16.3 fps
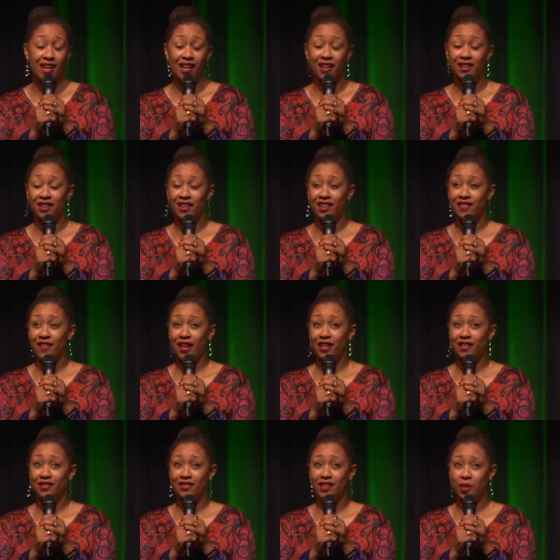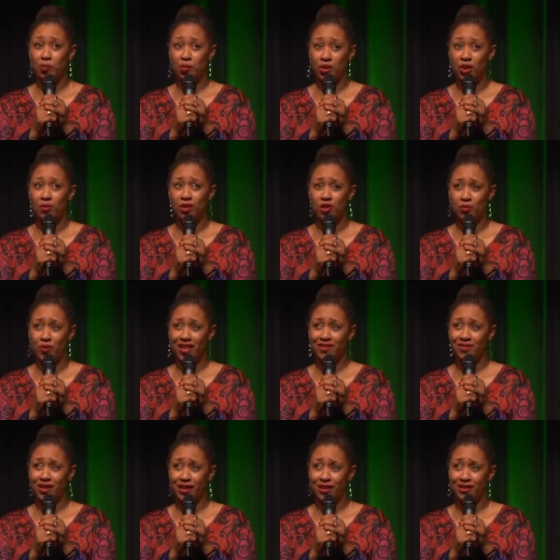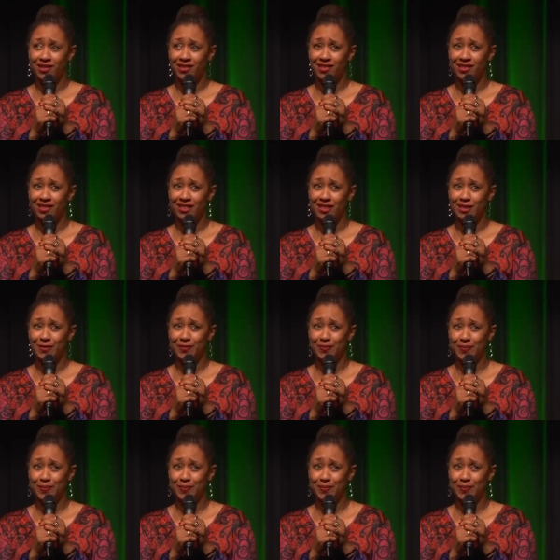And, and that, that pretty much backfired. Um,